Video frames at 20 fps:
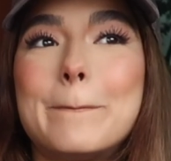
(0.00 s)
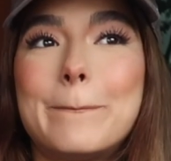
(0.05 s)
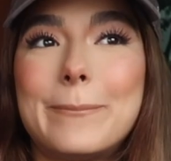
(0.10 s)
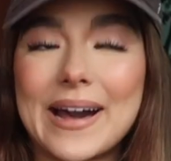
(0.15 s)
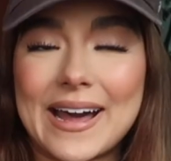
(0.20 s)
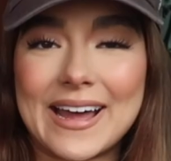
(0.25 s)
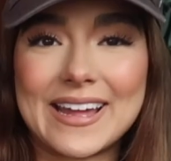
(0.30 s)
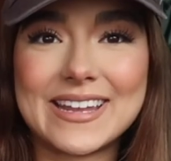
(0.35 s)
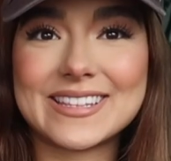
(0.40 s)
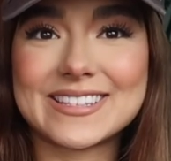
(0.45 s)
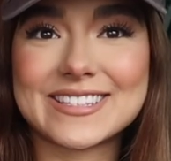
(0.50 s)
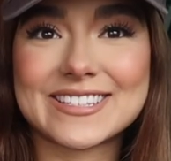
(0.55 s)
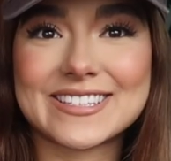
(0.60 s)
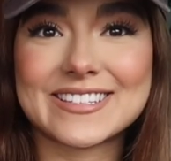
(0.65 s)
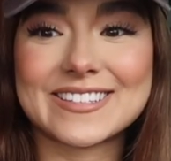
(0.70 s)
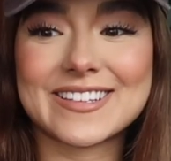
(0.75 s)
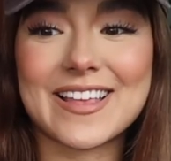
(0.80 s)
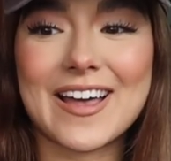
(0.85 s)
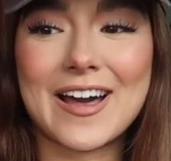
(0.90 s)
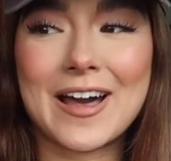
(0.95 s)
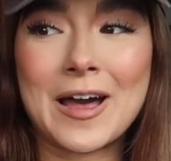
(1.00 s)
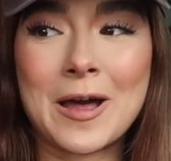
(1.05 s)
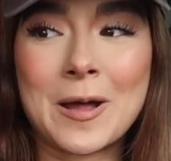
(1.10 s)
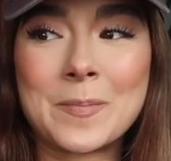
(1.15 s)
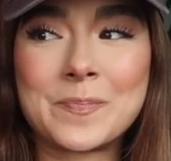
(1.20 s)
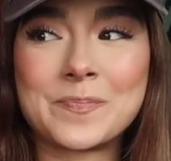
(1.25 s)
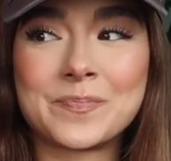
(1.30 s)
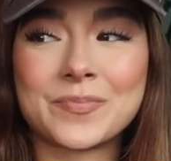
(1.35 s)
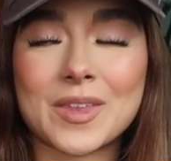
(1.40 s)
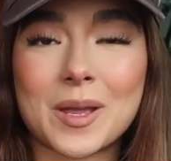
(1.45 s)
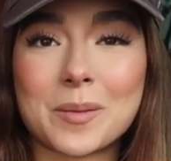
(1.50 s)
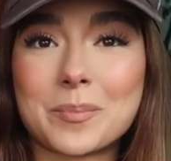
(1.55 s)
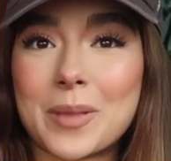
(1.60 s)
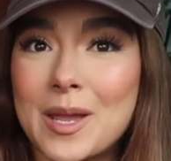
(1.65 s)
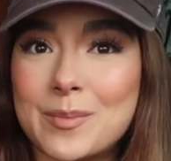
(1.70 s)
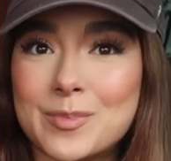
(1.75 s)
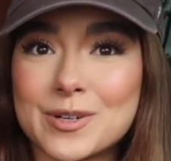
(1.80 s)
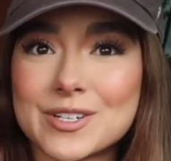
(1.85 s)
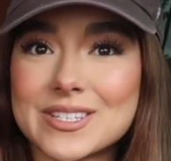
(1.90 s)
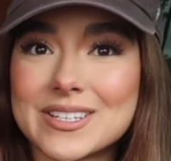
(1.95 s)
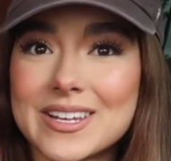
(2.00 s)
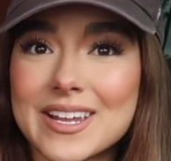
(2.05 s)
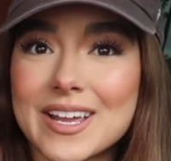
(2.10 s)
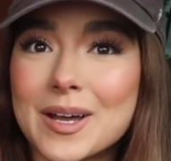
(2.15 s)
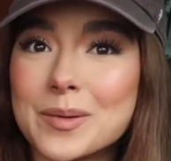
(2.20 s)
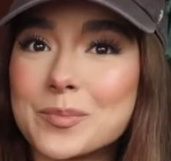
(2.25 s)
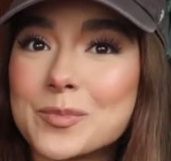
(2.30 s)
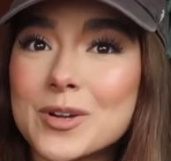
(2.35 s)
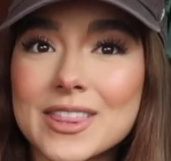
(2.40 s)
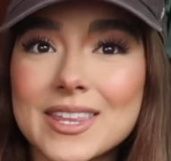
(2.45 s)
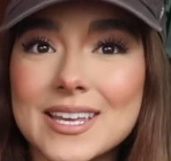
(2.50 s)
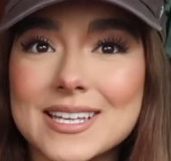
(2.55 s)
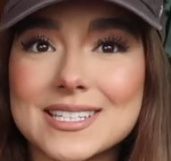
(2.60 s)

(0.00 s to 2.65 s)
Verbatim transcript: but um, Piper's gonna come with